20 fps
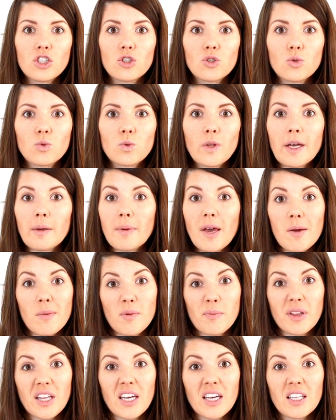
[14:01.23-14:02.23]
do like
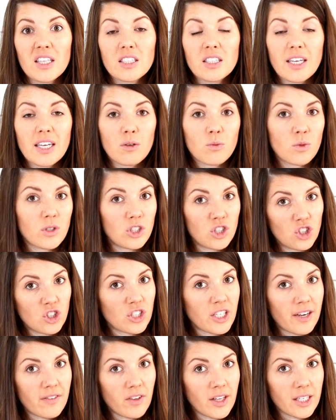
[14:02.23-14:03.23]
payment plans, like where you
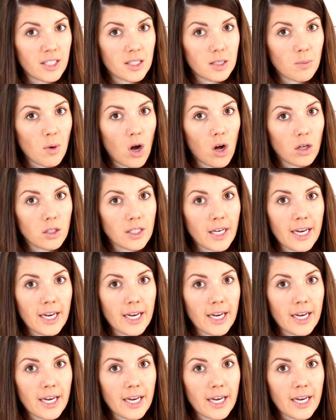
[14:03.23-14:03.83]
just have like a small,